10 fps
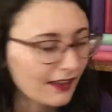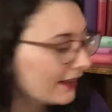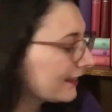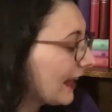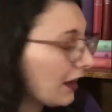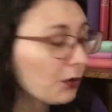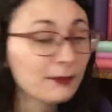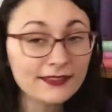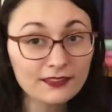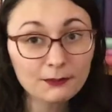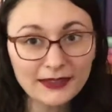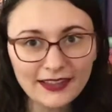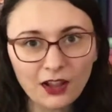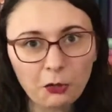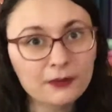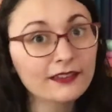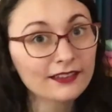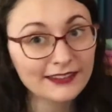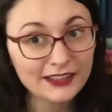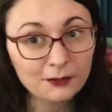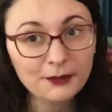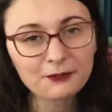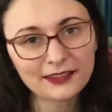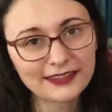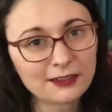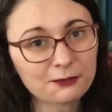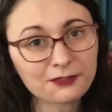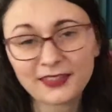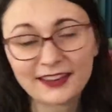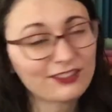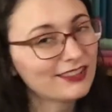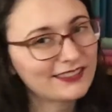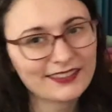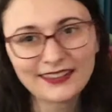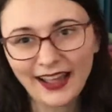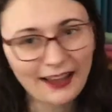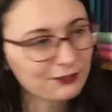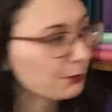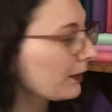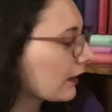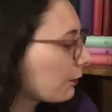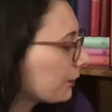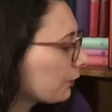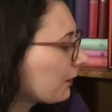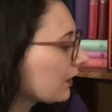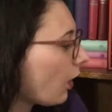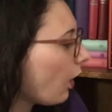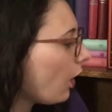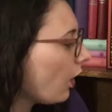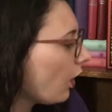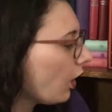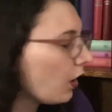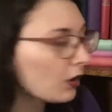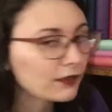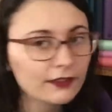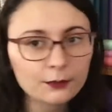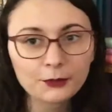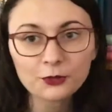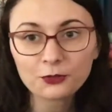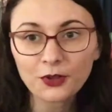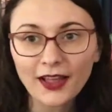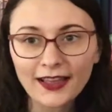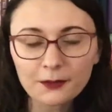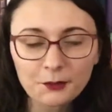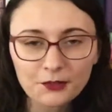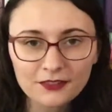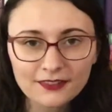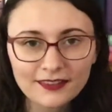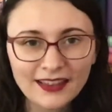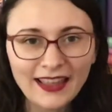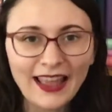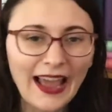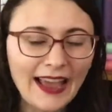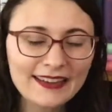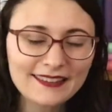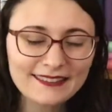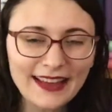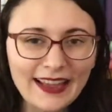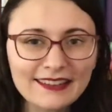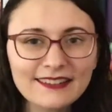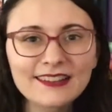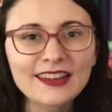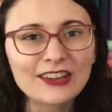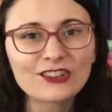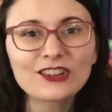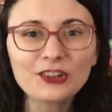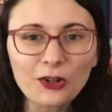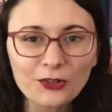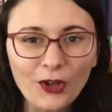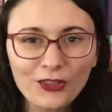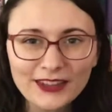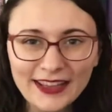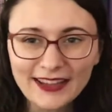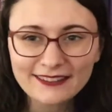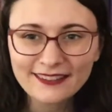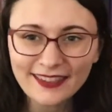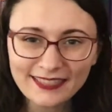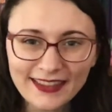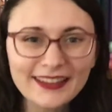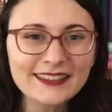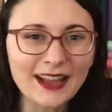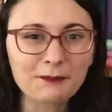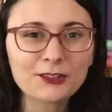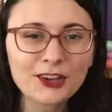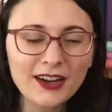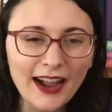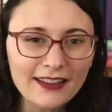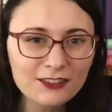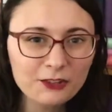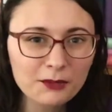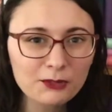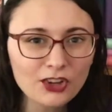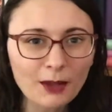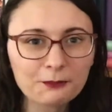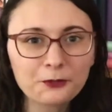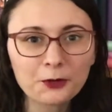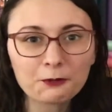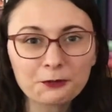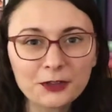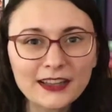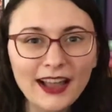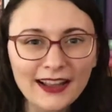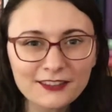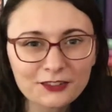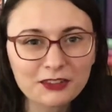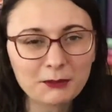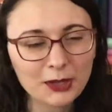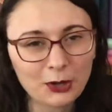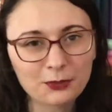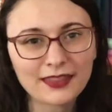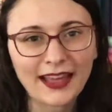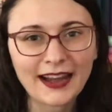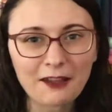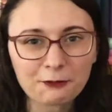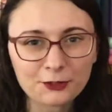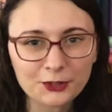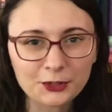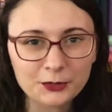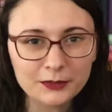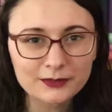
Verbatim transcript: Now, Mrs. McGill was a little bit relieved that she didn't have to pick between all these beautiful animals. And instead, she told all the kids that they could come to her ice cream shop for a free ice cream cone that afternoon.